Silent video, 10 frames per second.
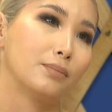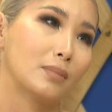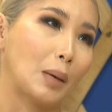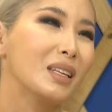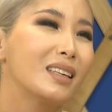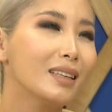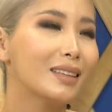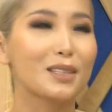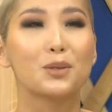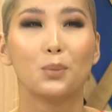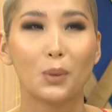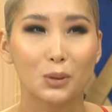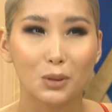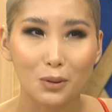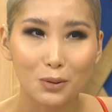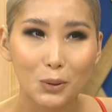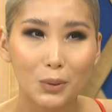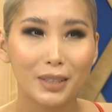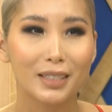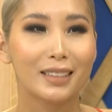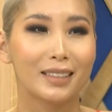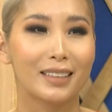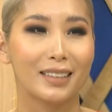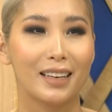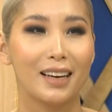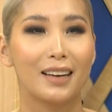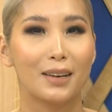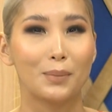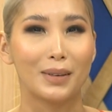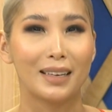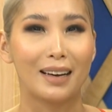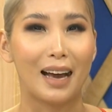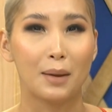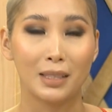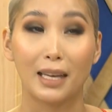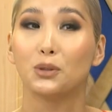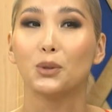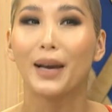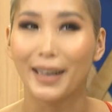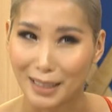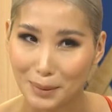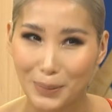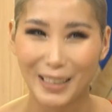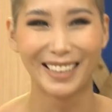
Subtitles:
I mean, he does most of the work, but I mean, I do help.